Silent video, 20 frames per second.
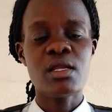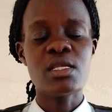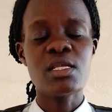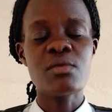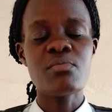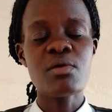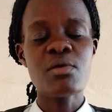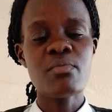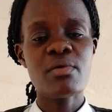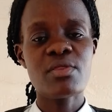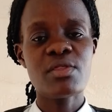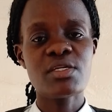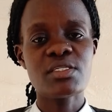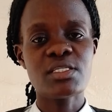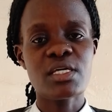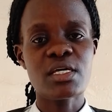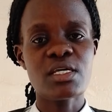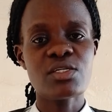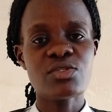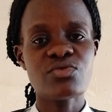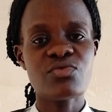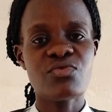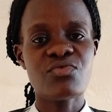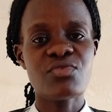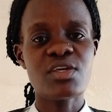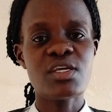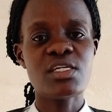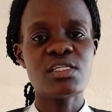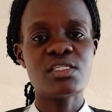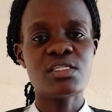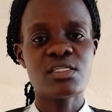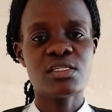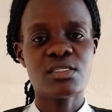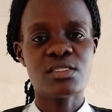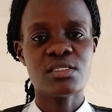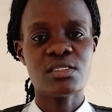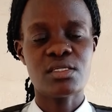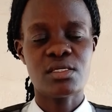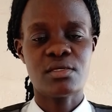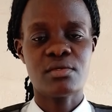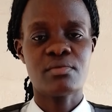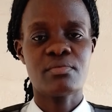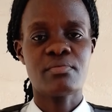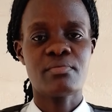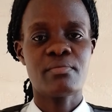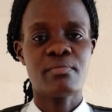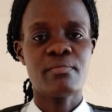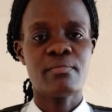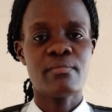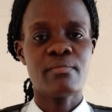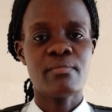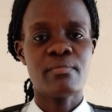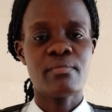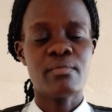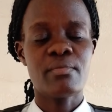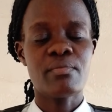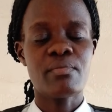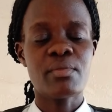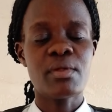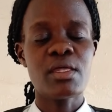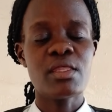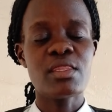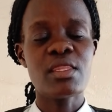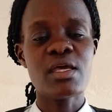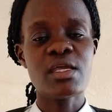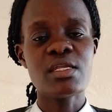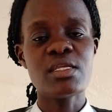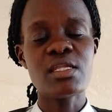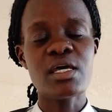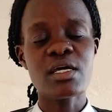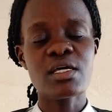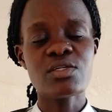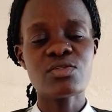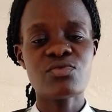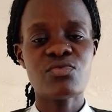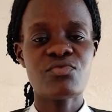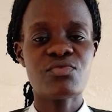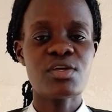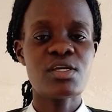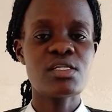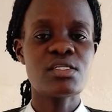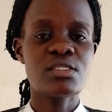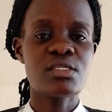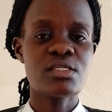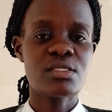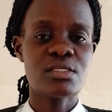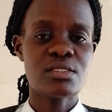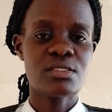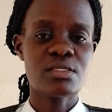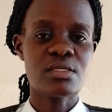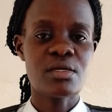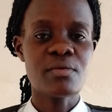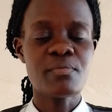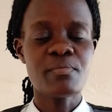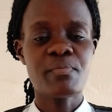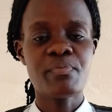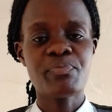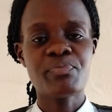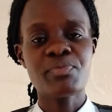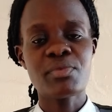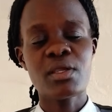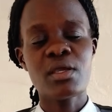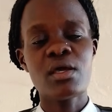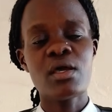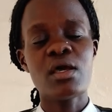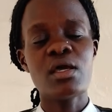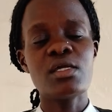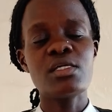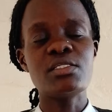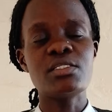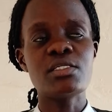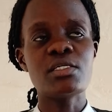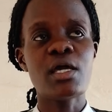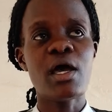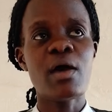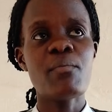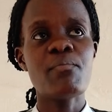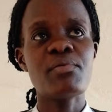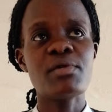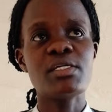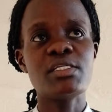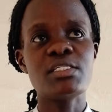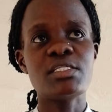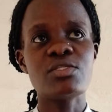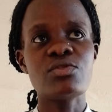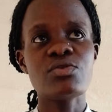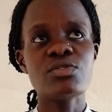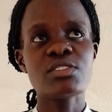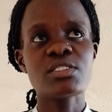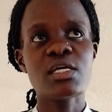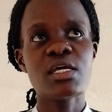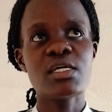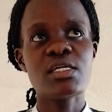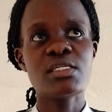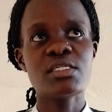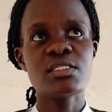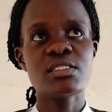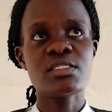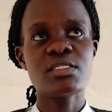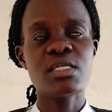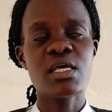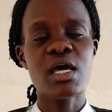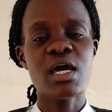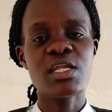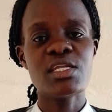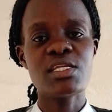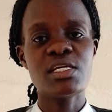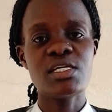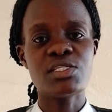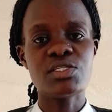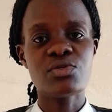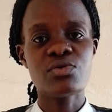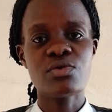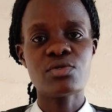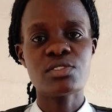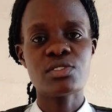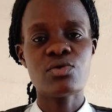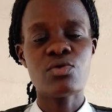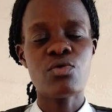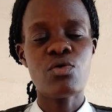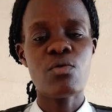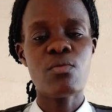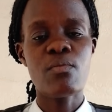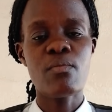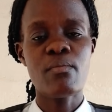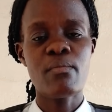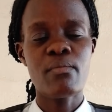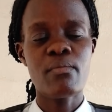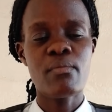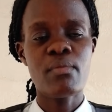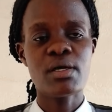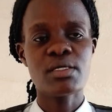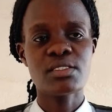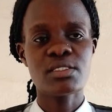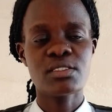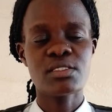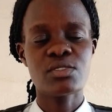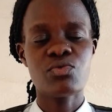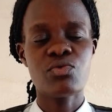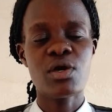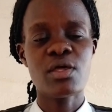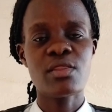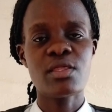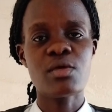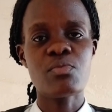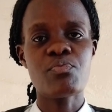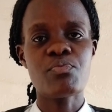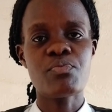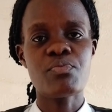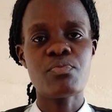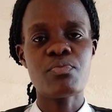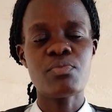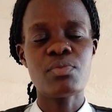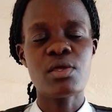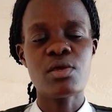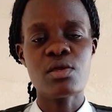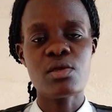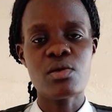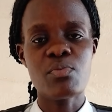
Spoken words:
Remember, there is a case of ATC. In the case of ATC, it happened, those guys, they had the telecom masts where they